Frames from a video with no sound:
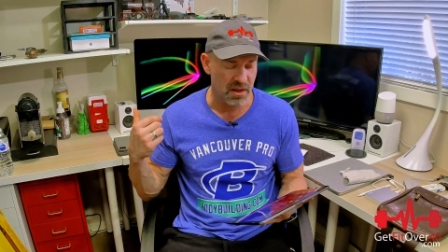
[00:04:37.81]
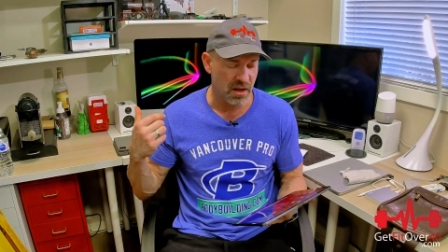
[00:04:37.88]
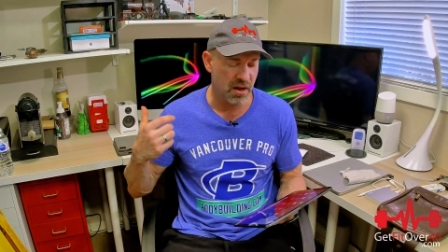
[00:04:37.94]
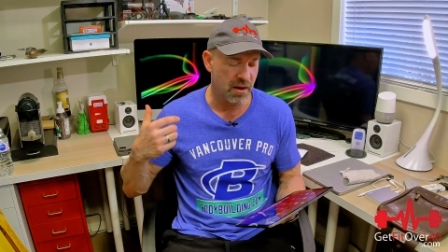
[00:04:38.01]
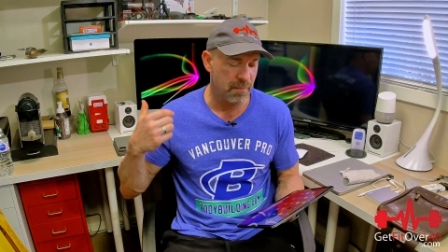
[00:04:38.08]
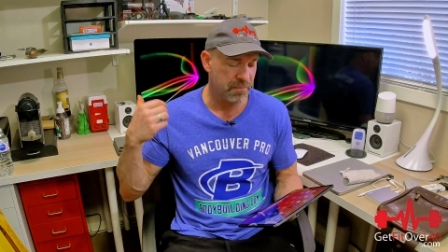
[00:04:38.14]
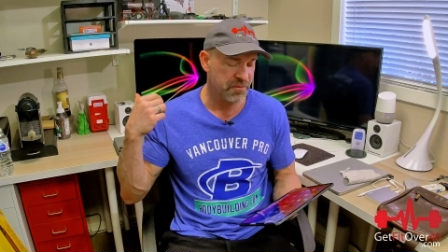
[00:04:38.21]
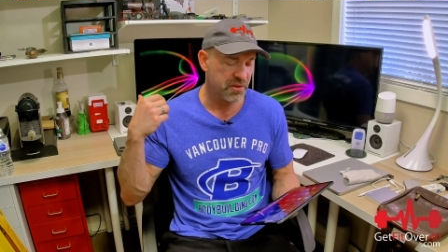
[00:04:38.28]

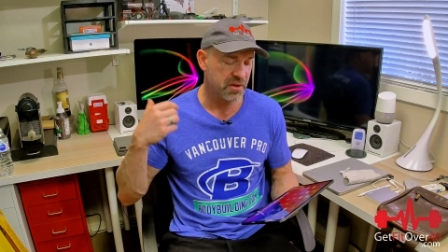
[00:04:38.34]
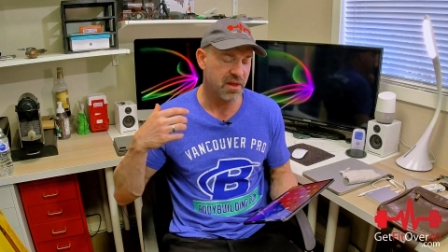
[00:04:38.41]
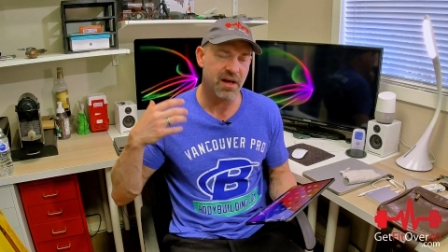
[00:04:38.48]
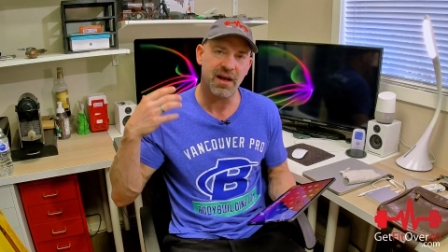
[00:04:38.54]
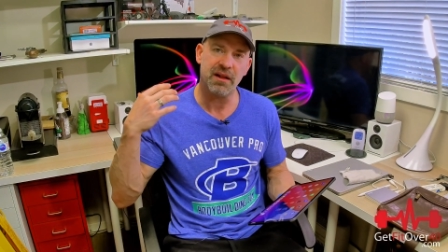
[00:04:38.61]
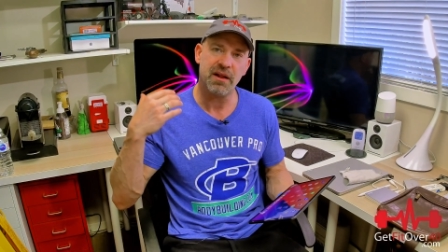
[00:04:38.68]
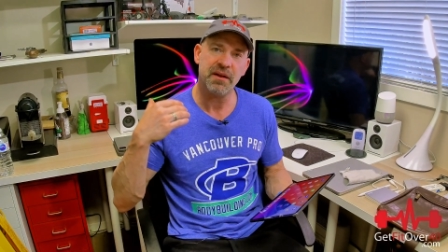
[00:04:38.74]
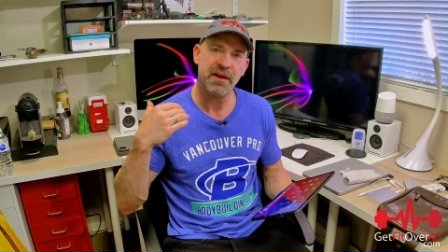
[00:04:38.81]
um,
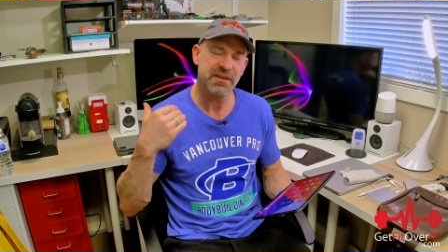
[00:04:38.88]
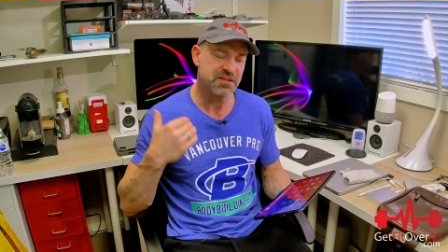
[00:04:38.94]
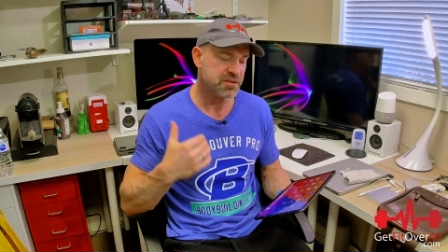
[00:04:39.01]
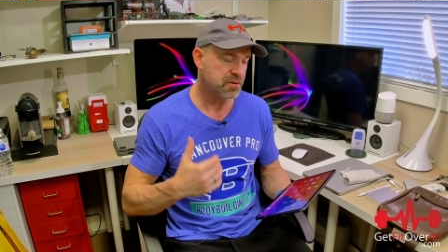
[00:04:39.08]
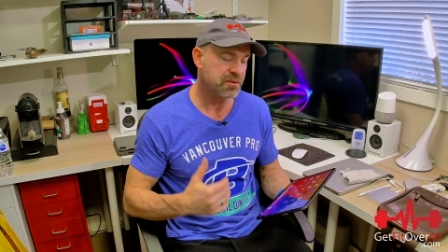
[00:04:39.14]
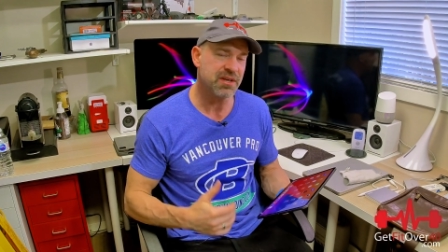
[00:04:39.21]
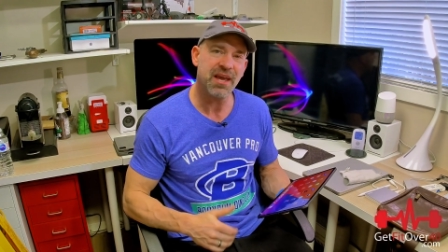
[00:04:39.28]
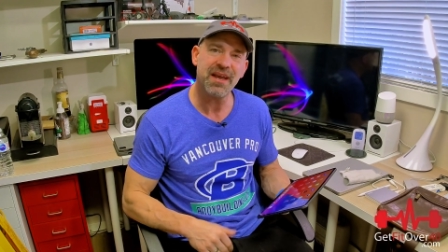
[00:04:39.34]
a nice
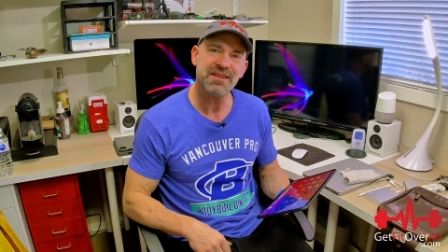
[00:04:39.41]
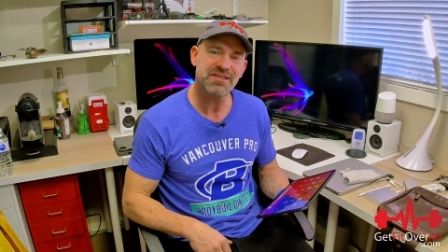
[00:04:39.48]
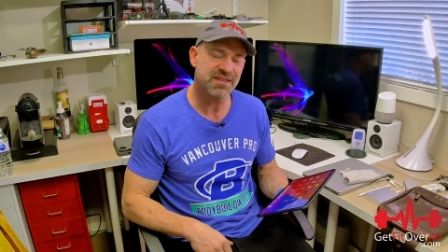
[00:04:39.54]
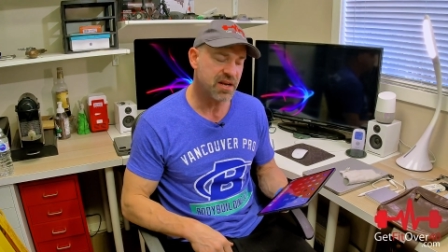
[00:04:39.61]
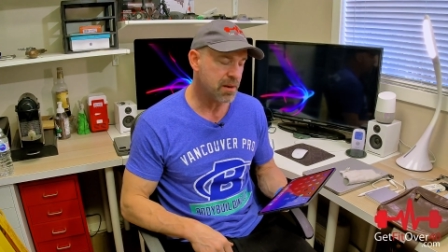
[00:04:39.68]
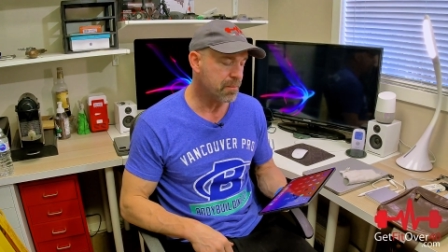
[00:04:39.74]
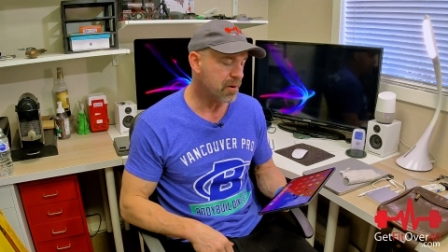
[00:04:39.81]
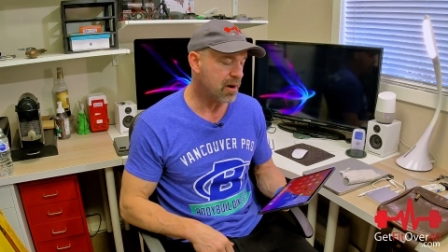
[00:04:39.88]
little case
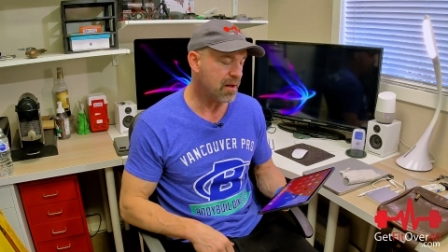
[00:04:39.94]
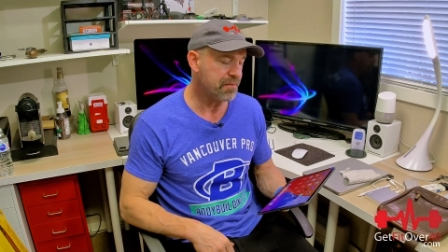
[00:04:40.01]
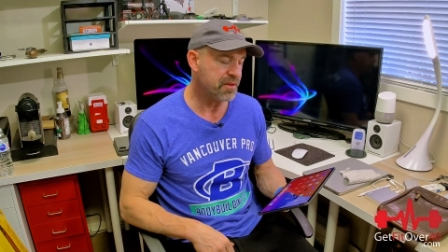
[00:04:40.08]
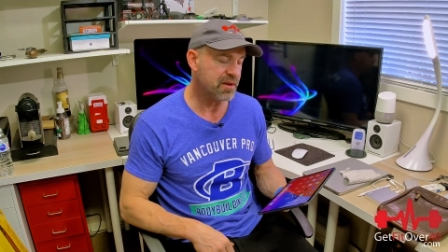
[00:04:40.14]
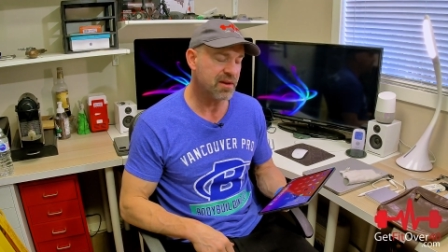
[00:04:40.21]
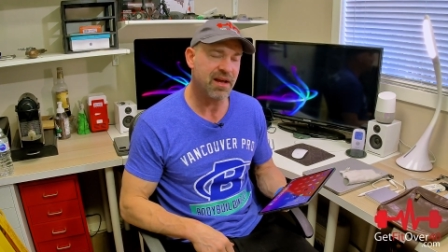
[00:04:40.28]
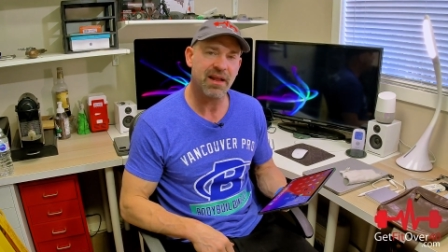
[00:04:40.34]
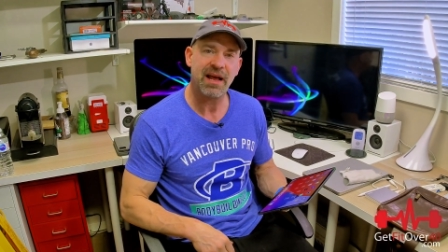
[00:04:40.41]
that I bought
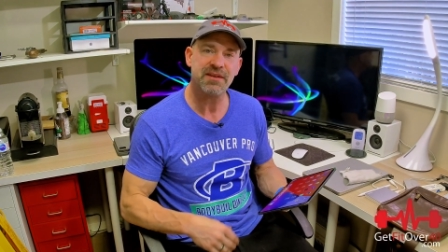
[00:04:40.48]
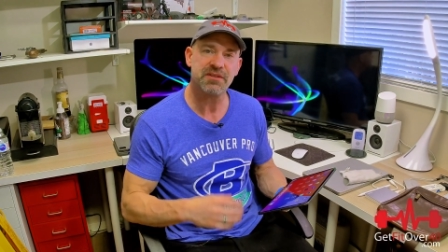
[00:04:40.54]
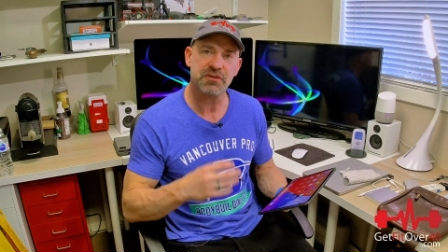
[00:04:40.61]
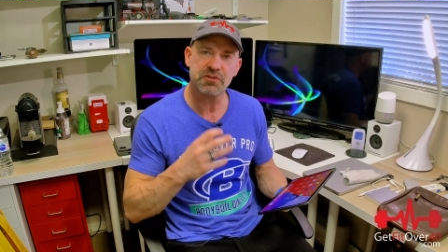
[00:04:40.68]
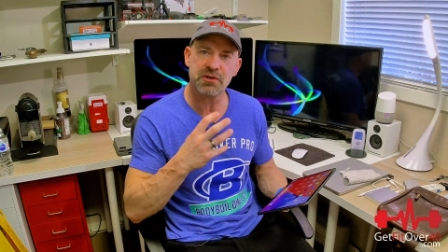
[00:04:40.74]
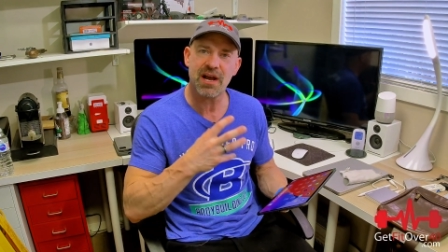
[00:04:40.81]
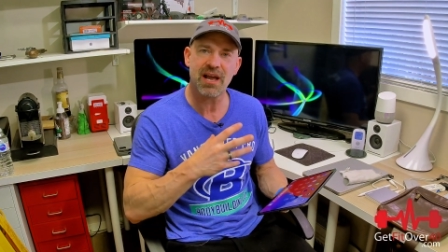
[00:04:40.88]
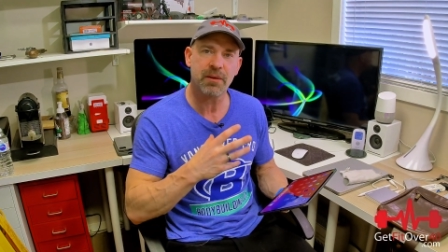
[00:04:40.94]
that uh, has a
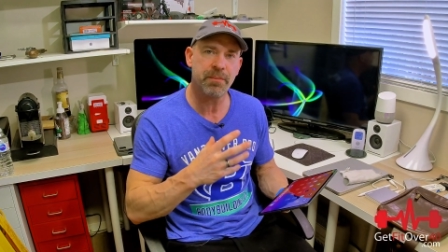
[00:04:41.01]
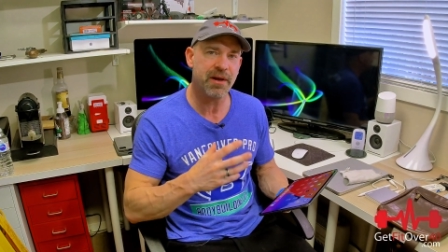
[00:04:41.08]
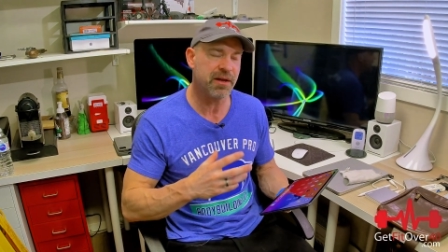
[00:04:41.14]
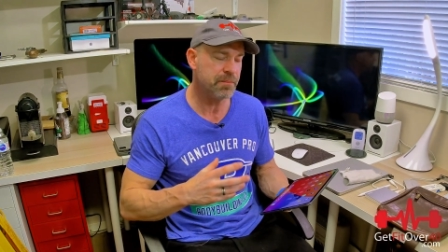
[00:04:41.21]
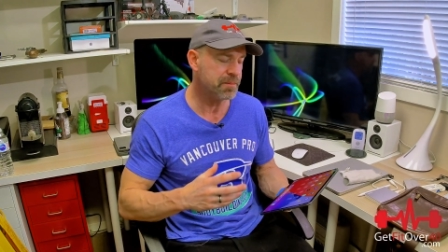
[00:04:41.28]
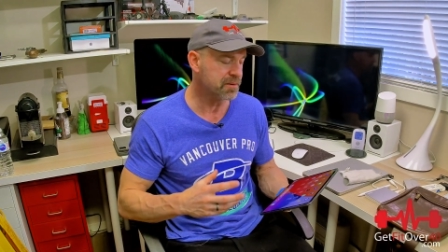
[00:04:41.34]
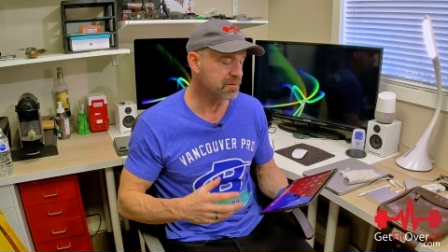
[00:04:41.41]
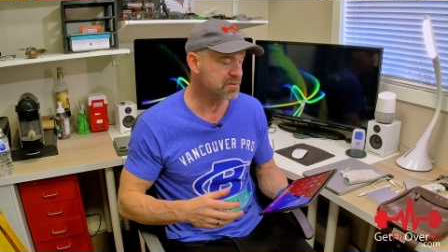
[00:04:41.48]

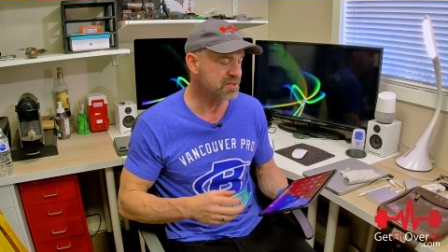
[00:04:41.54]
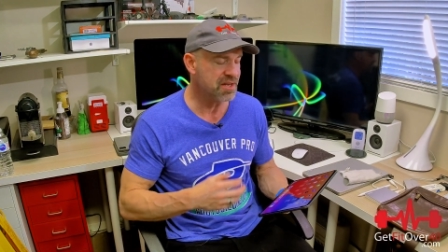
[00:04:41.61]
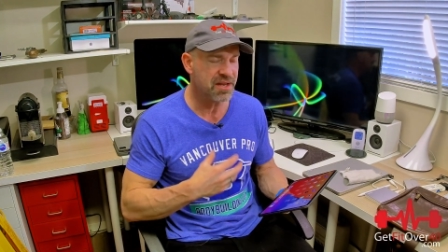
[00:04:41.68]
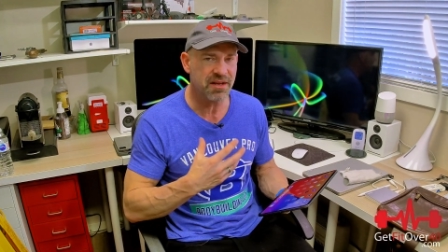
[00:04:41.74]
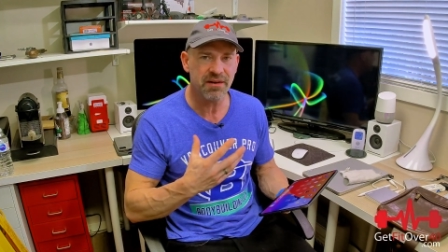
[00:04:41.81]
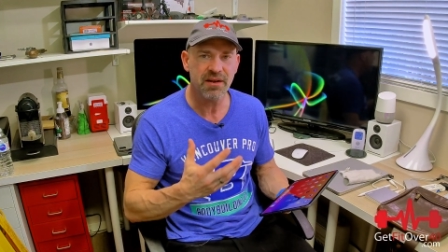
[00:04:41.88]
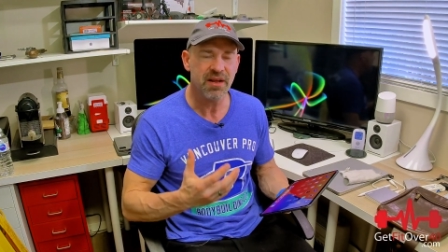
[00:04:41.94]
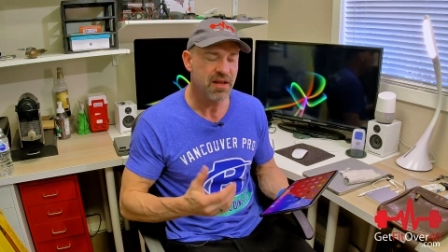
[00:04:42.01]
trackpad built
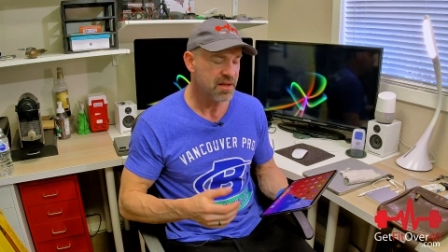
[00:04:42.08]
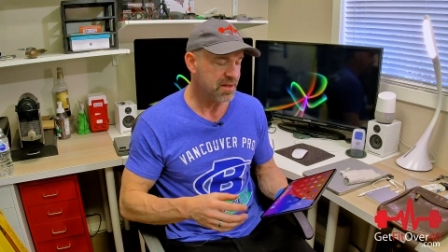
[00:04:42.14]
in.